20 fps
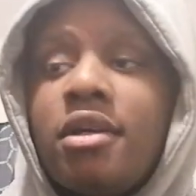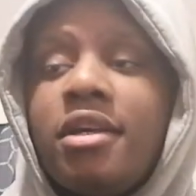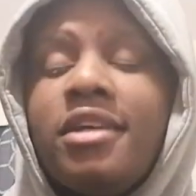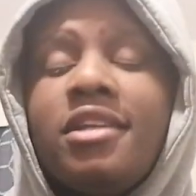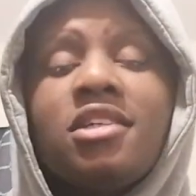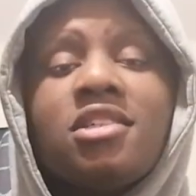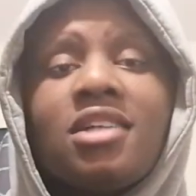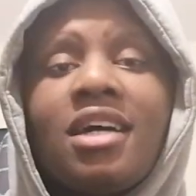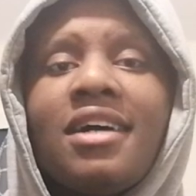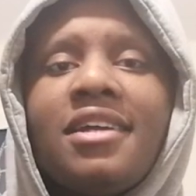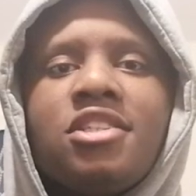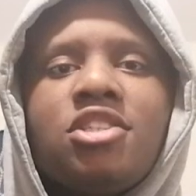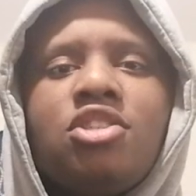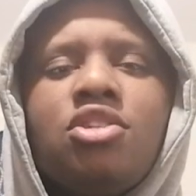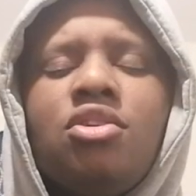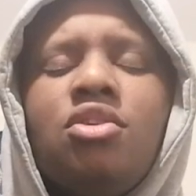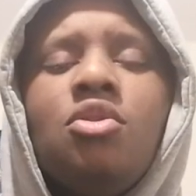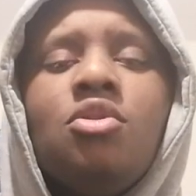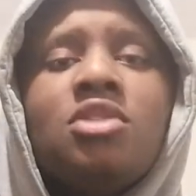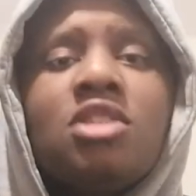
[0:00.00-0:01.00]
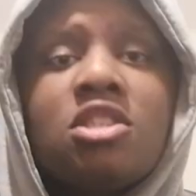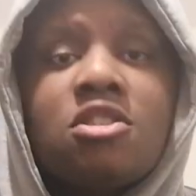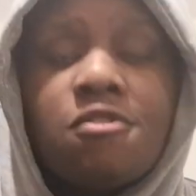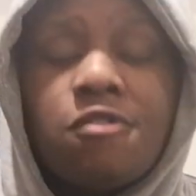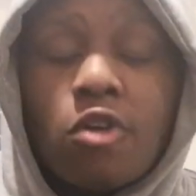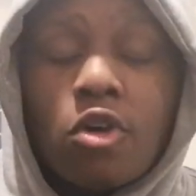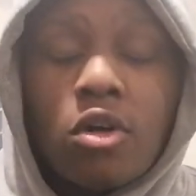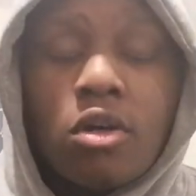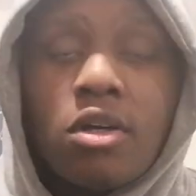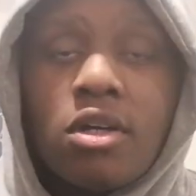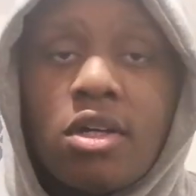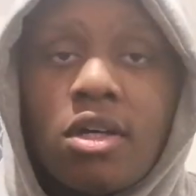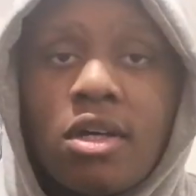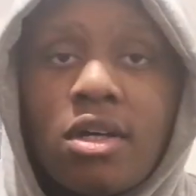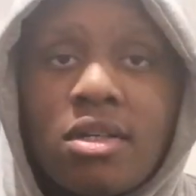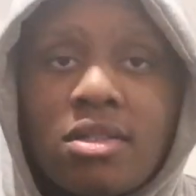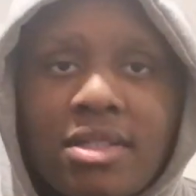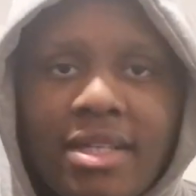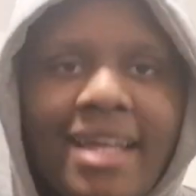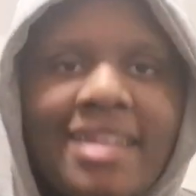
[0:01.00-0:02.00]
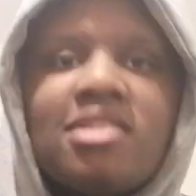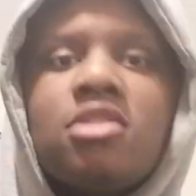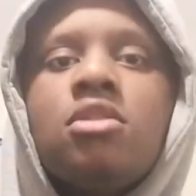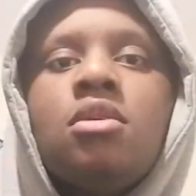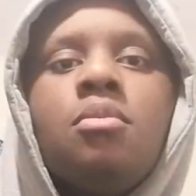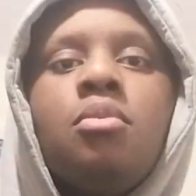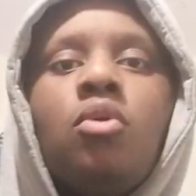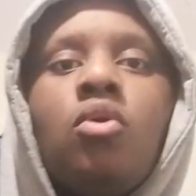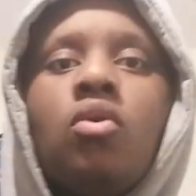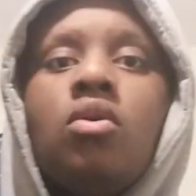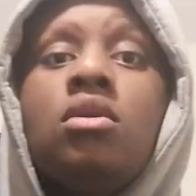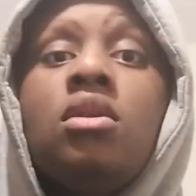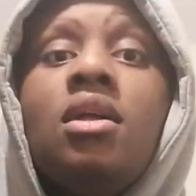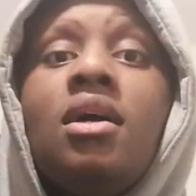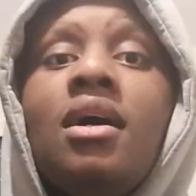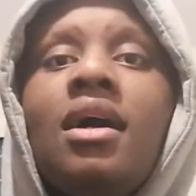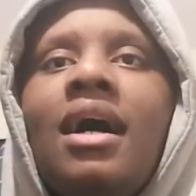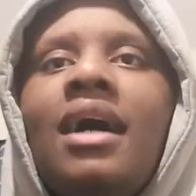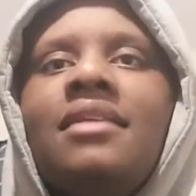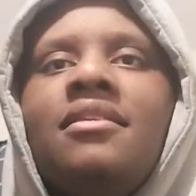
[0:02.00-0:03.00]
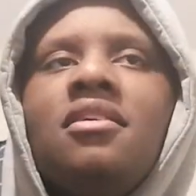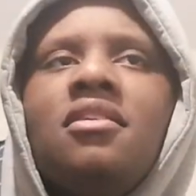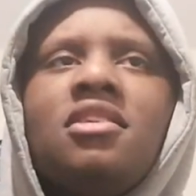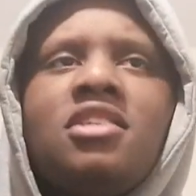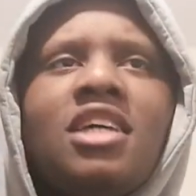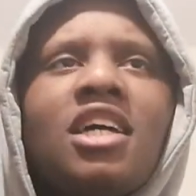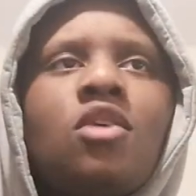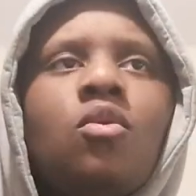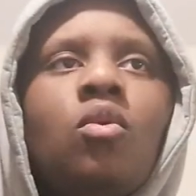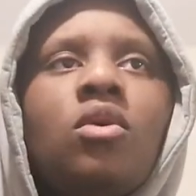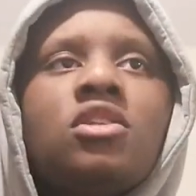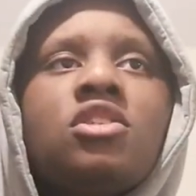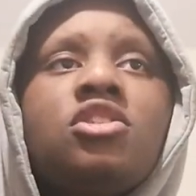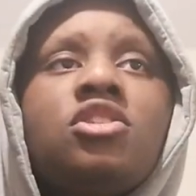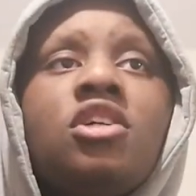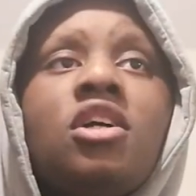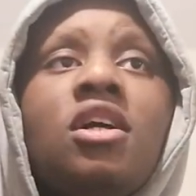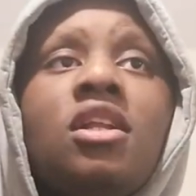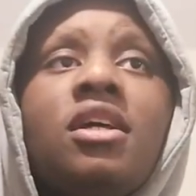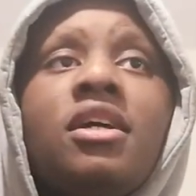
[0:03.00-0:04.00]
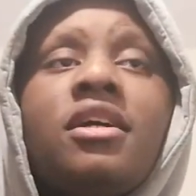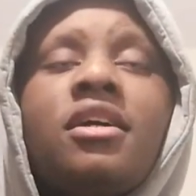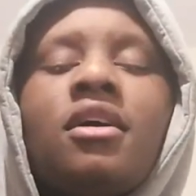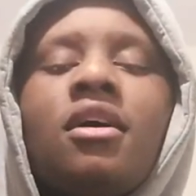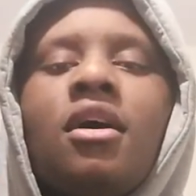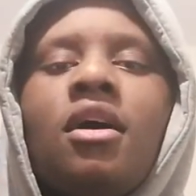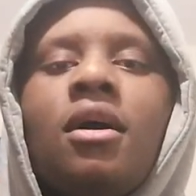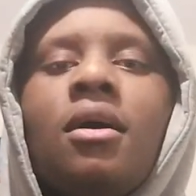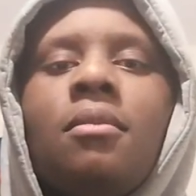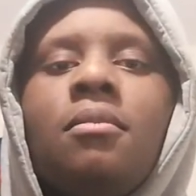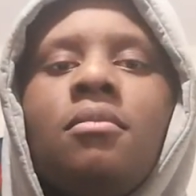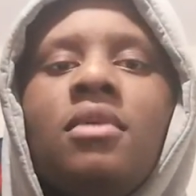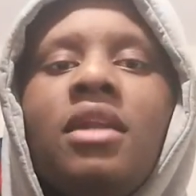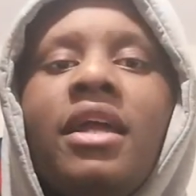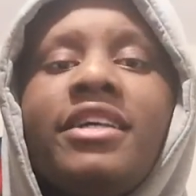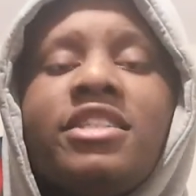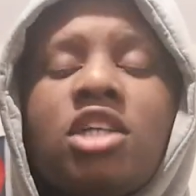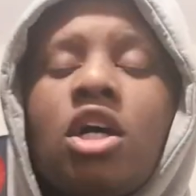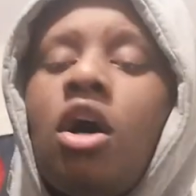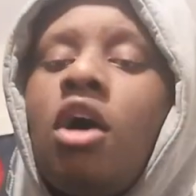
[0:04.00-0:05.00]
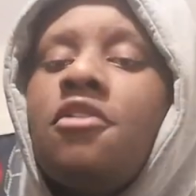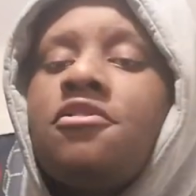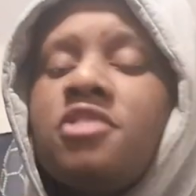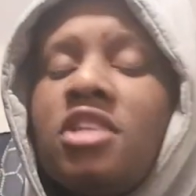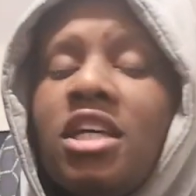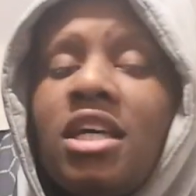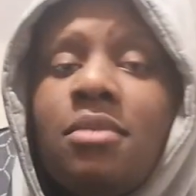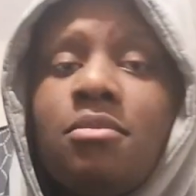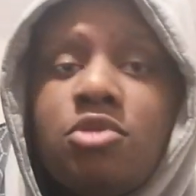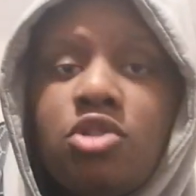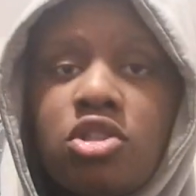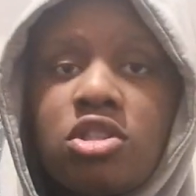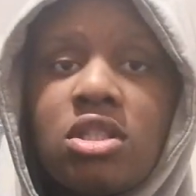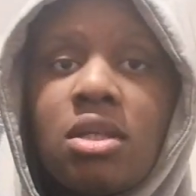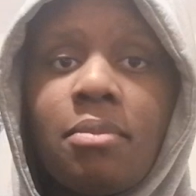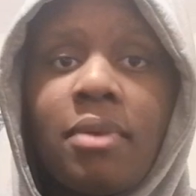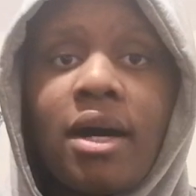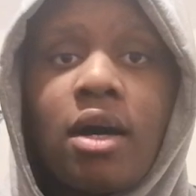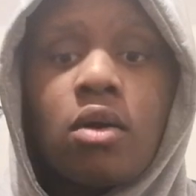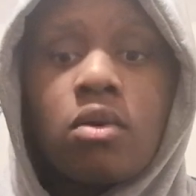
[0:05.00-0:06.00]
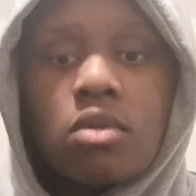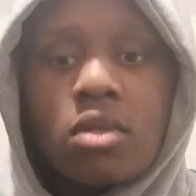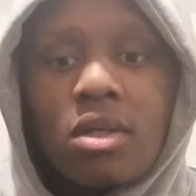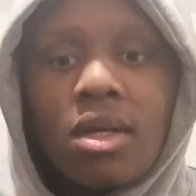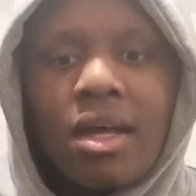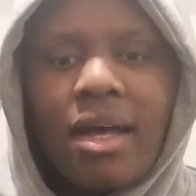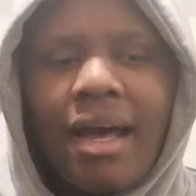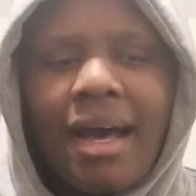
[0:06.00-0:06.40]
He decided to use his foot to get to the ball. And then the second one, Sterling lays it off to him just about.